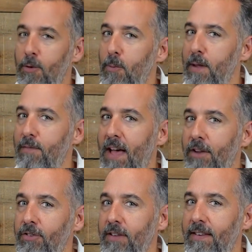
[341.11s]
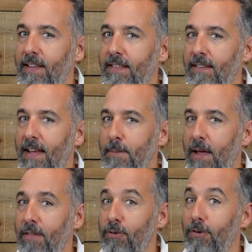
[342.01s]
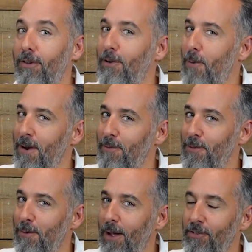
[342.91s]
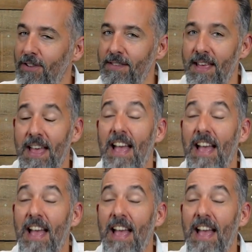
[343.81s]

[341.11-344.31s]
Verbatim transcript: we've actually taken the time to answer quite a few questions,